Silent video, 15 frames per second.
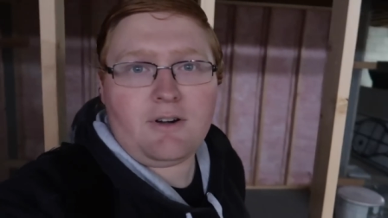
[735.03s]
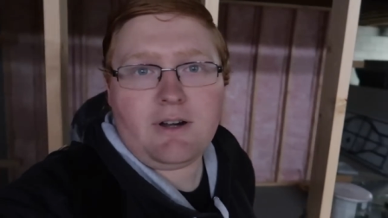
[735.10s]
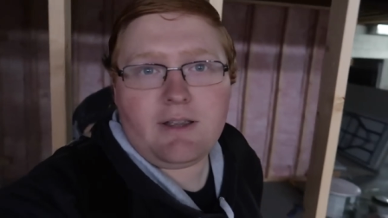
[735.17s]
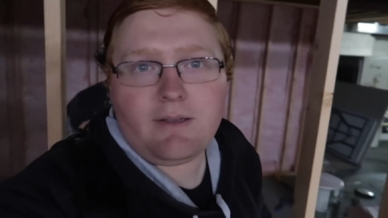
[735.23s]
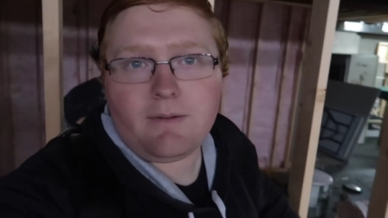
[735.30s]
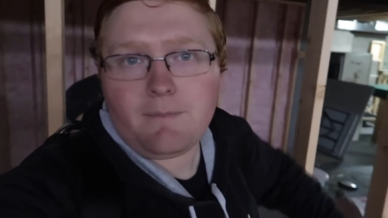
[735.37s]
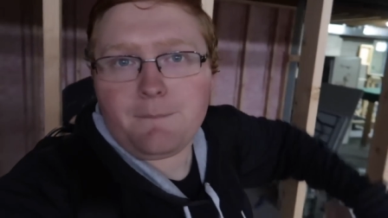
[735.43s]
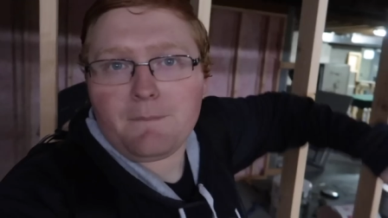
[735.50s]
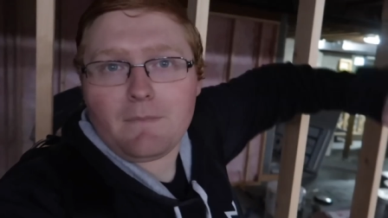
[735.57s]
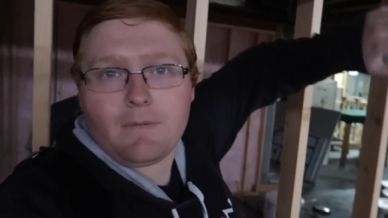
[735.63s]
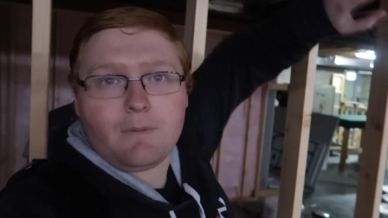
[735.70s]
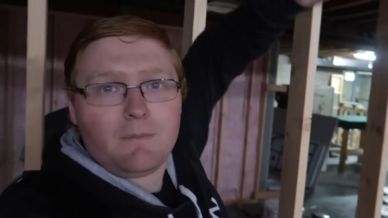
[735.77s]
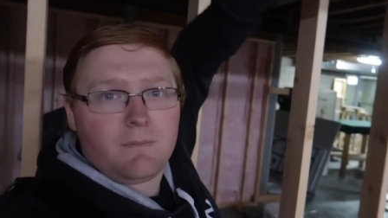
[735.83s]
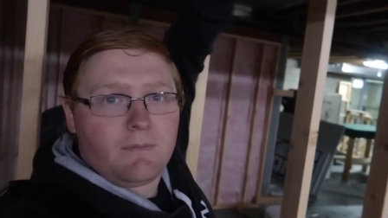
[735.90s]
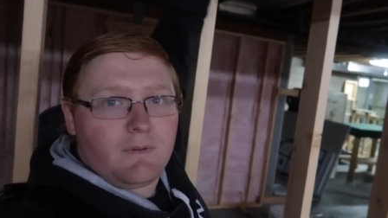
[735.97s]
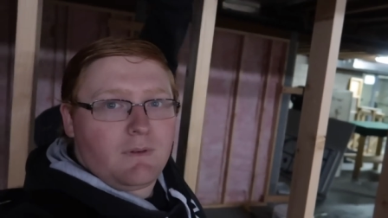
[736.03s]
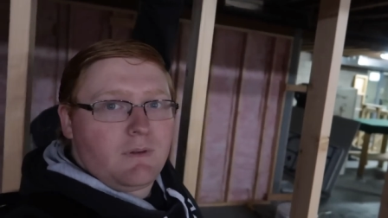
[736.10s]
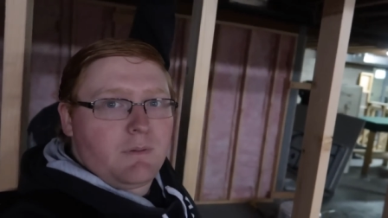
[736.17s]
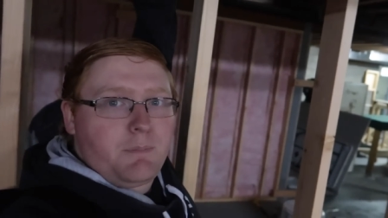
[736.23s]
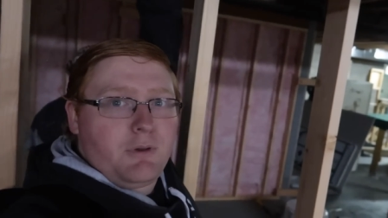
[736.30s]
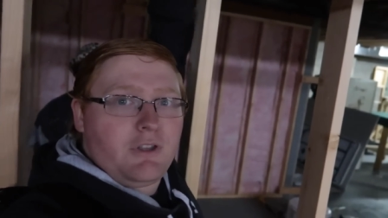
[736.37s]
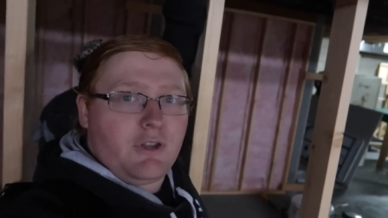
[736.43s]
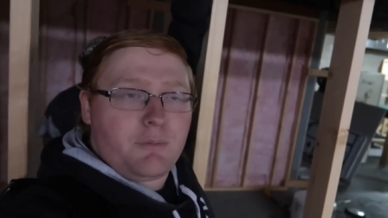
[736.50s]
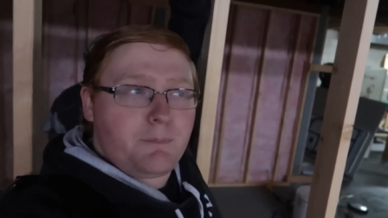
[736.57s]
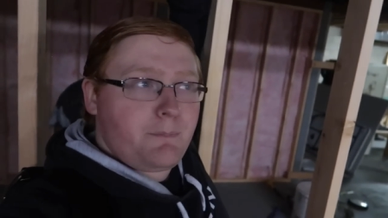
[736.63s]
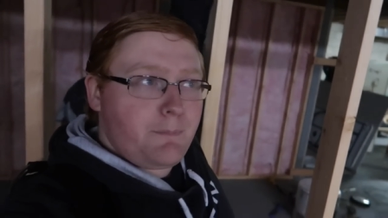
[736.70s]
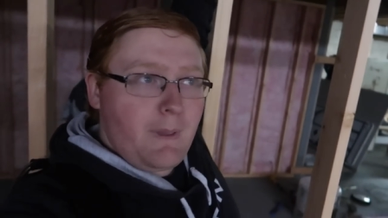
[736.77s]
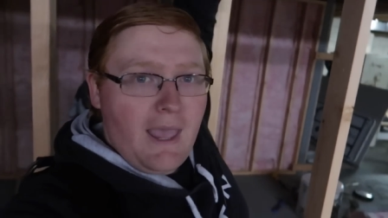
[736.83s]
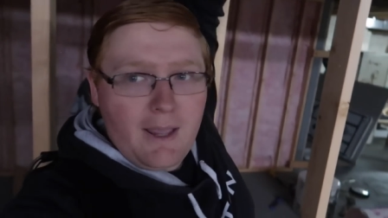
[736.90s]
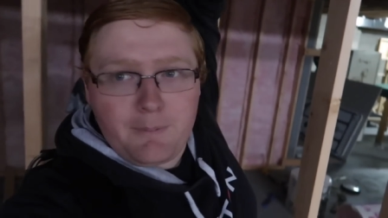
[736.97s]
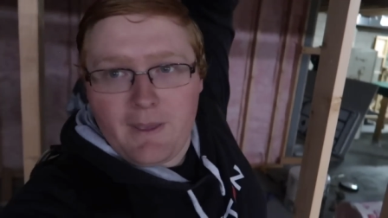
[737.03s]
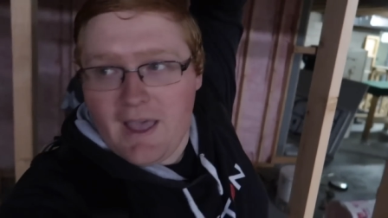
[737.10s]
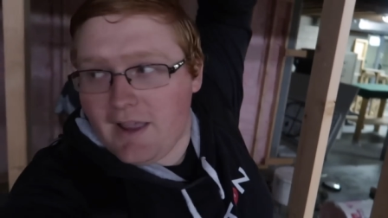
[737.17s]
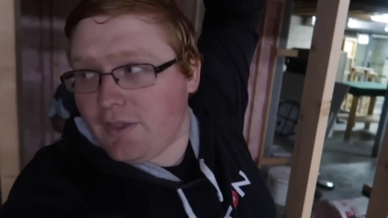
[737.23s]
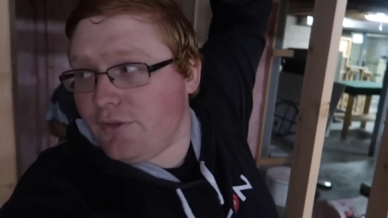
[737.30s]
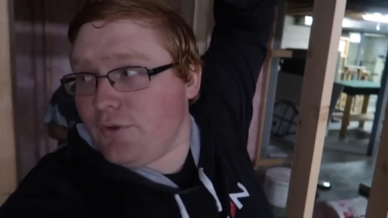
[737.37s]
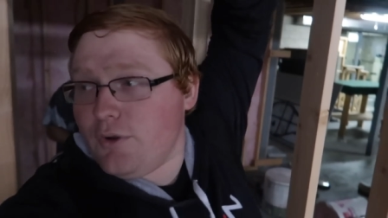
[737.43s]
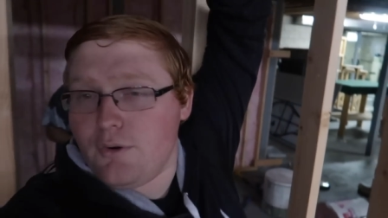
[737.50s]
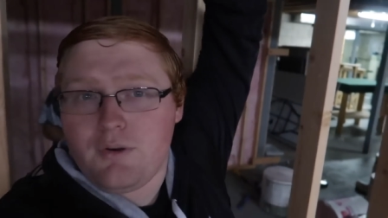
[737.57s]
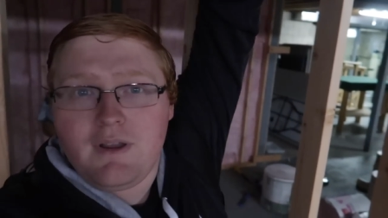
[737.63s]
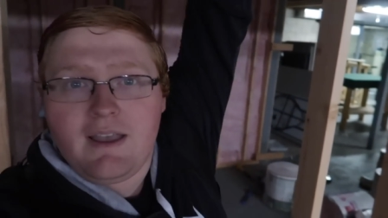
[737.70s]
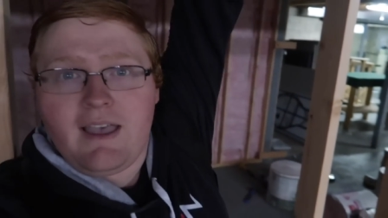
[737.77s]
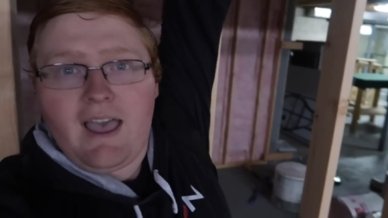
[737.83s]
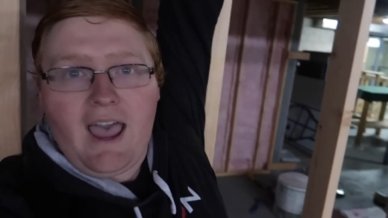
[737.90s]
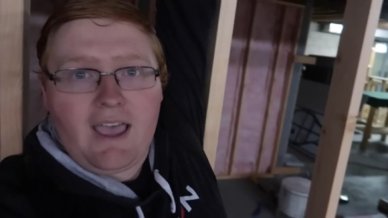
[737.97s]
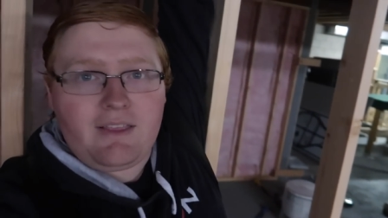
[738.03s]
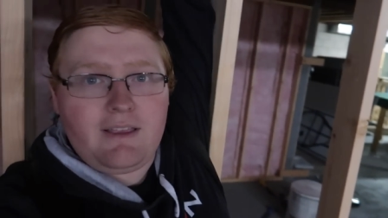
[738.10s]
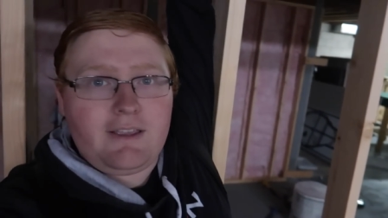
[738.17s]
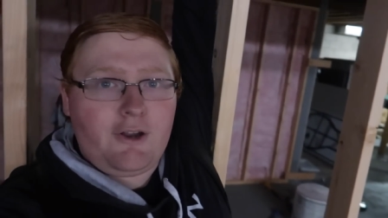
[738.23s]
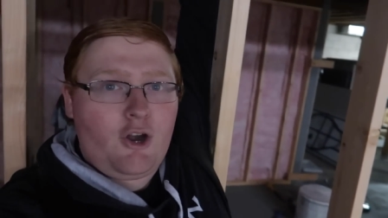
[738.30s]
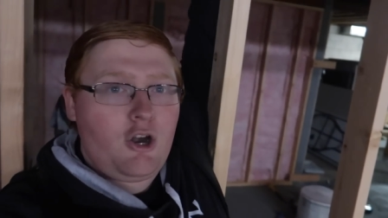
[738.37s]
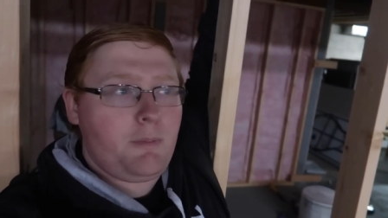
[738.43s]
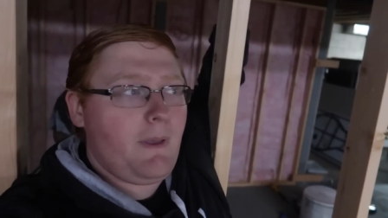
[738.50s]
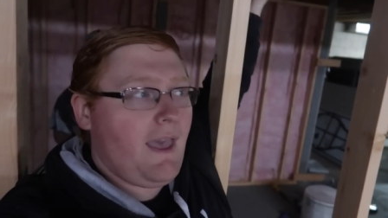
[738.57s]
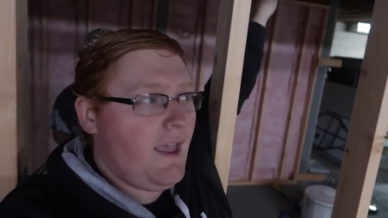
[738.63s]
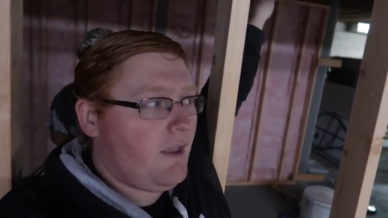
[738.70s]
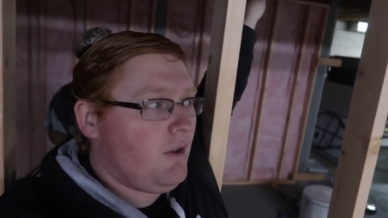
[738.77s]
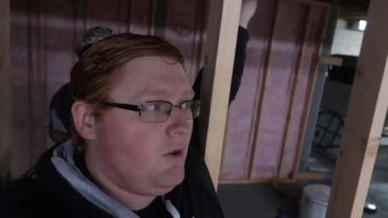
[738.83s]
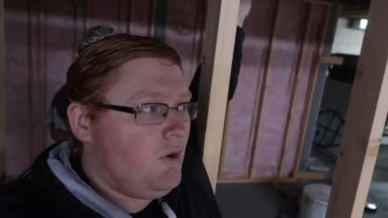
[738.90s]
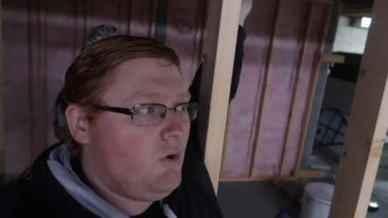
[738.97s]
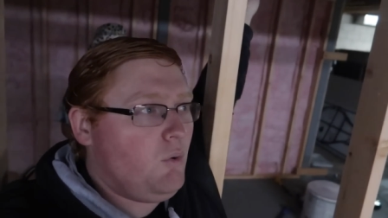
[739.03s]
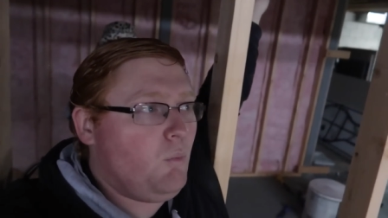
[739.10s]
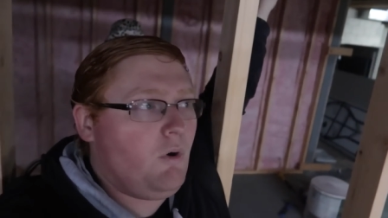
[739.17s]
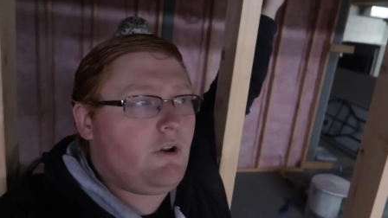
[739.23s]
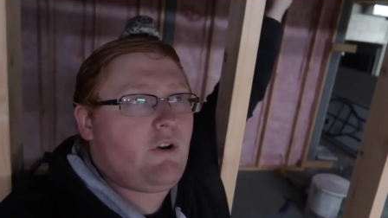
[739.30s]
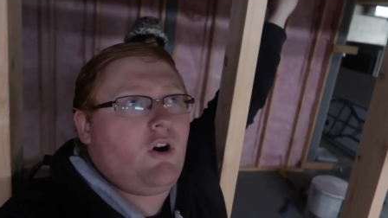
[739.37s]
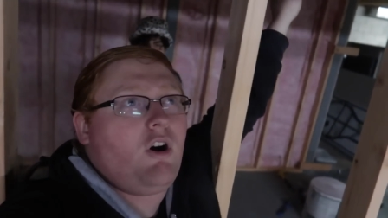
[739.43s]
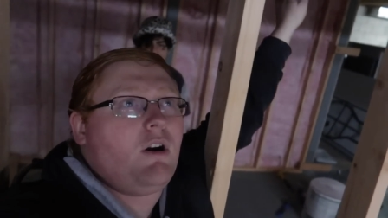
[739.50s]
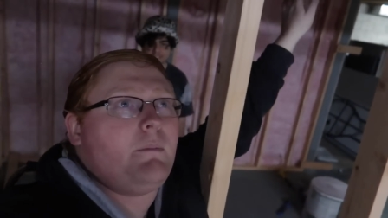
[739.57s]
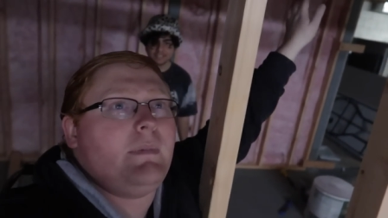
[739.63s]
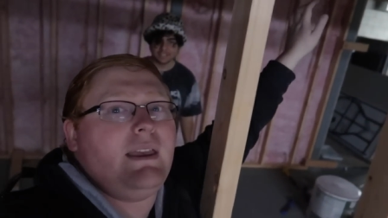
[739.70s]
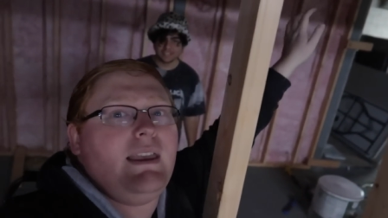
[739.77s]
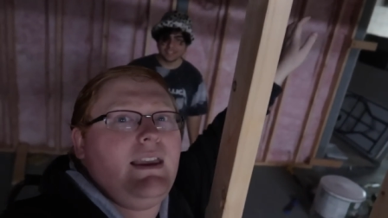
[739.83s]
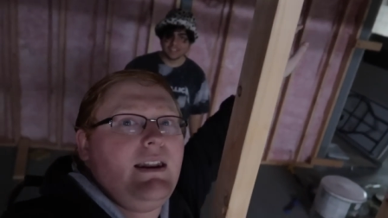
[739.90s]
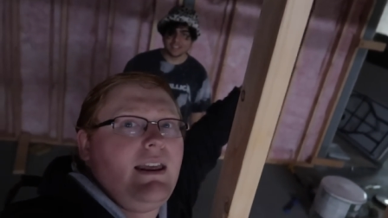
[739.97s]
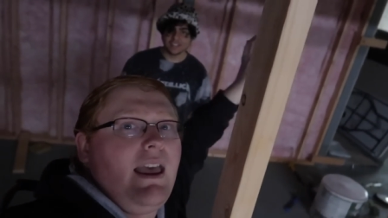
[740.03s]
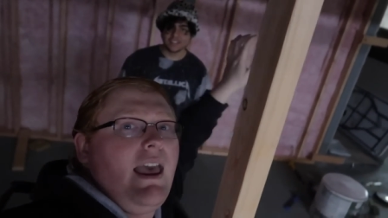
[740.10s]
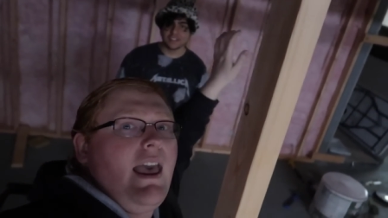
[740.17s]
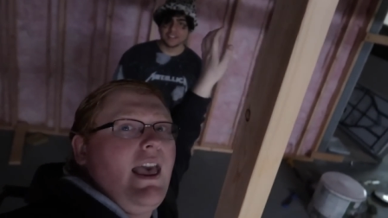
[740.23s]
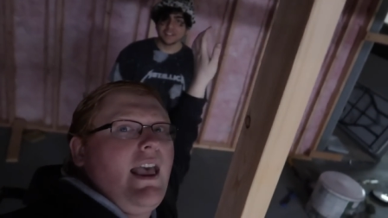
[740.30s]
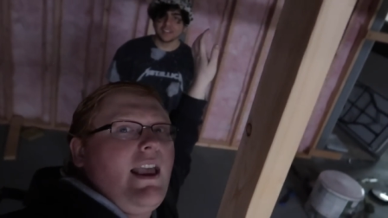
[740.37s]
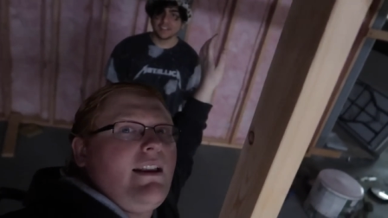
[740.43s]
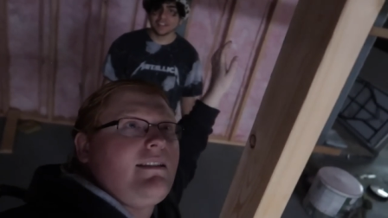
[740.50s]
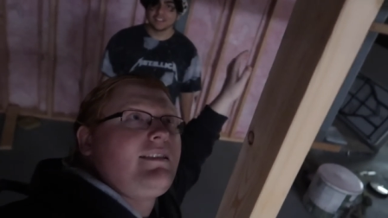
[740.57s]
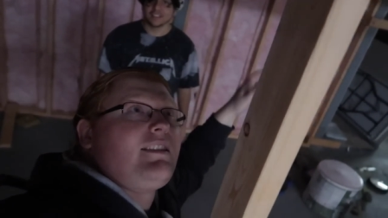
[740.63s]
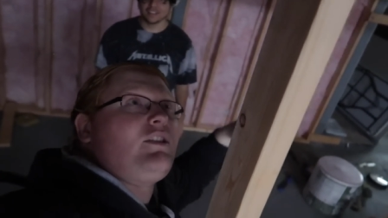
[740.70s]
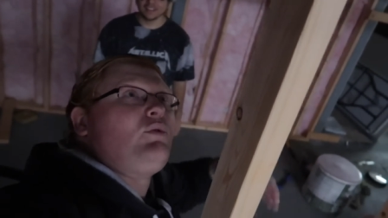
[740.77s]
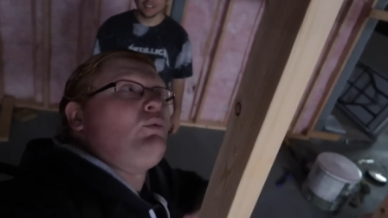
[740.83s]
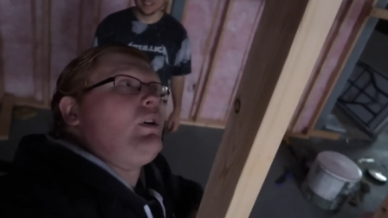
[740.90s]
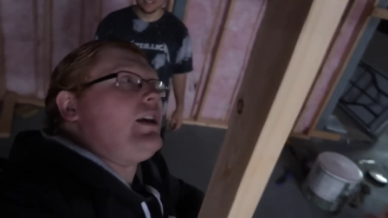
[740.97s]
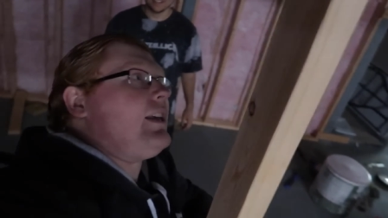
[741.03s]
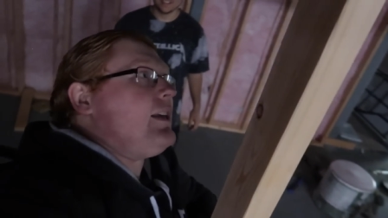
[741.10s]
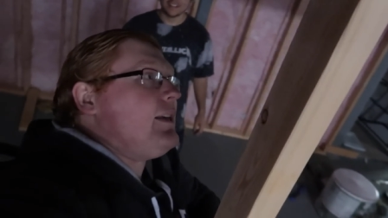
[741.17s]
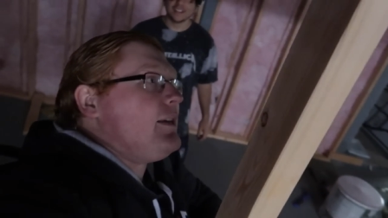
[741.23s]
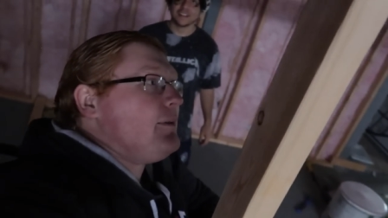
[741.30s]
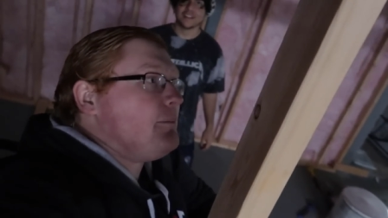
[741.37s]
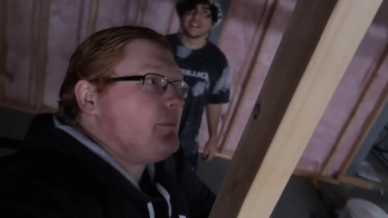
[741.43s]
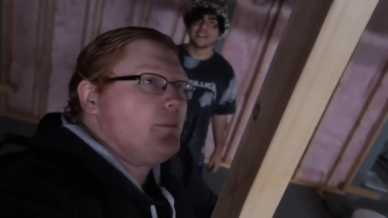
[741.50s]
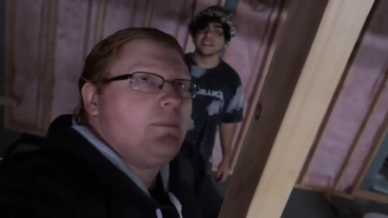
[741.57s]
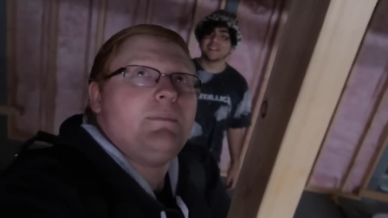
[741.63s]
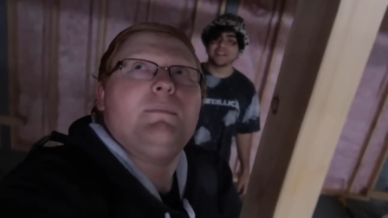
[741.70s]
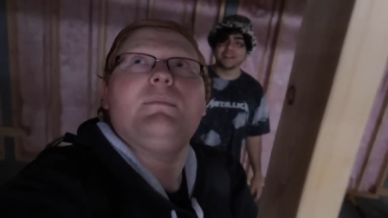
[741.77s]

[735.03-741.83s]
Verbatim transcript: right? Put your backpack through, act like you're a pack, one arm in, and swim.